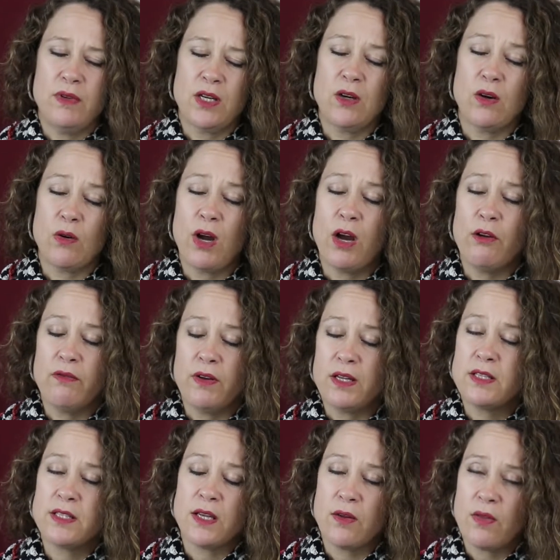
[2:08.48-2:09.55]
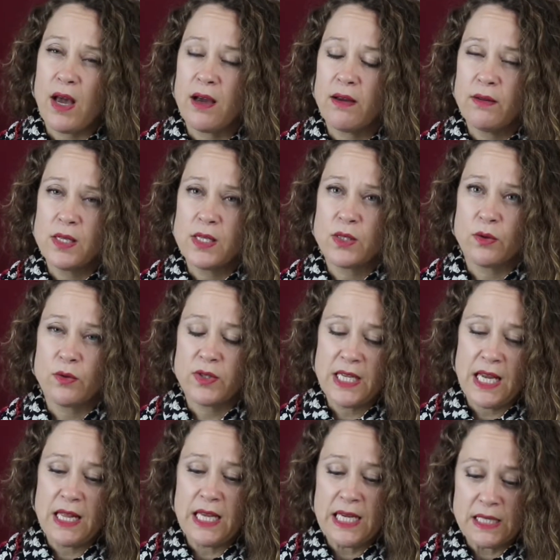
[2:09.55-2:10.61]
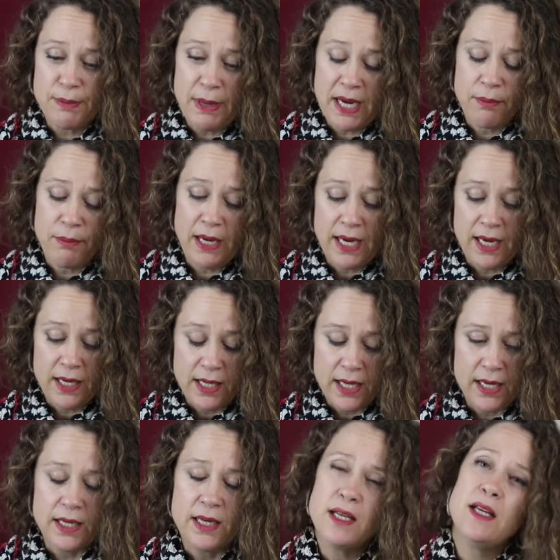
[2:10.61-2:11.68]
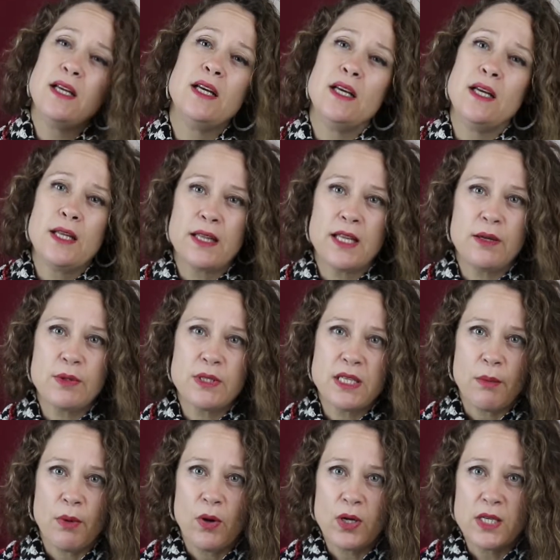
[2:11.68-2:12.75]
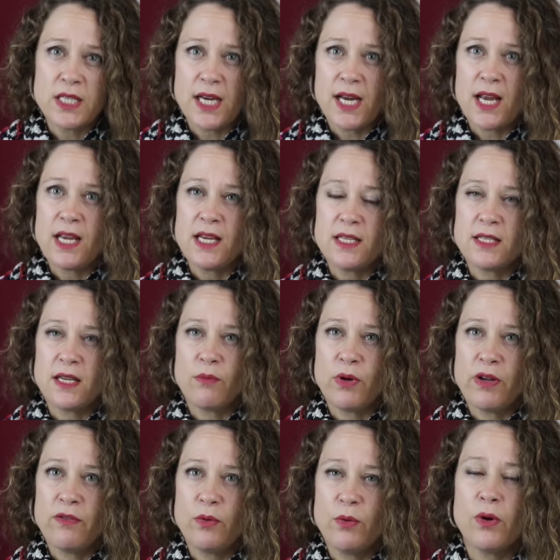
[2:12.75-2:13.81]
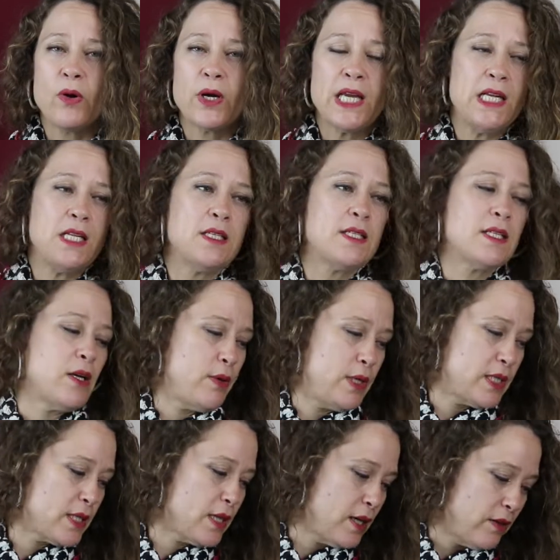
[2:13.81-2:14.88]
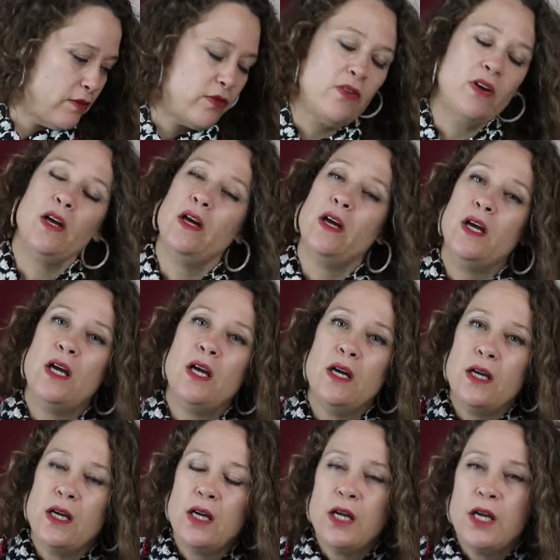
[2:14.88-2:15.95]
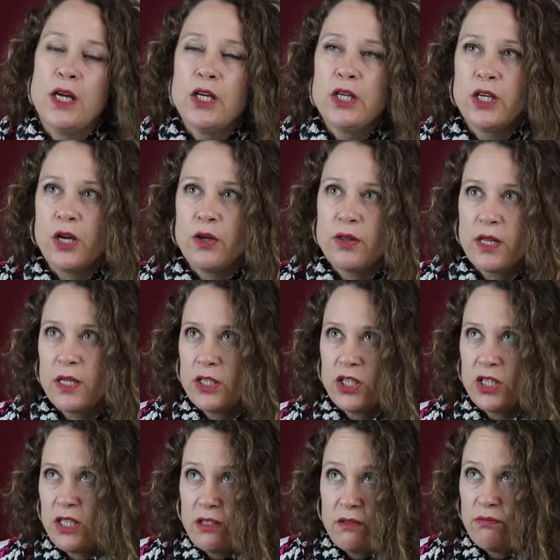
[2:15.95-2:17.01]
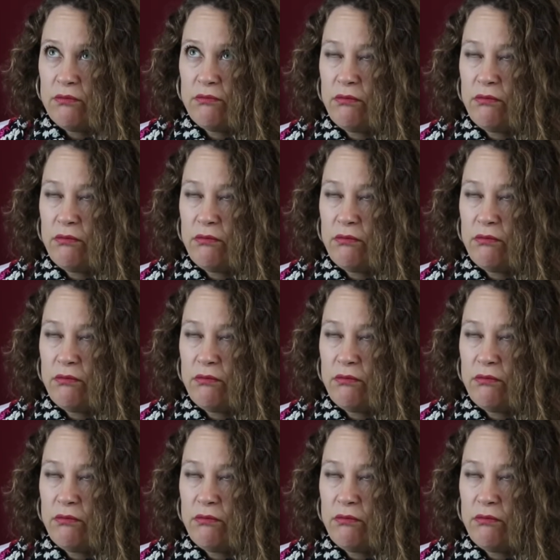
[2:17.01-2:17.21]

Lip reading: got COVID, so that sort of set things back a bit. And then it was summer holidays, and we've all got kids, so it's kind of, you know, just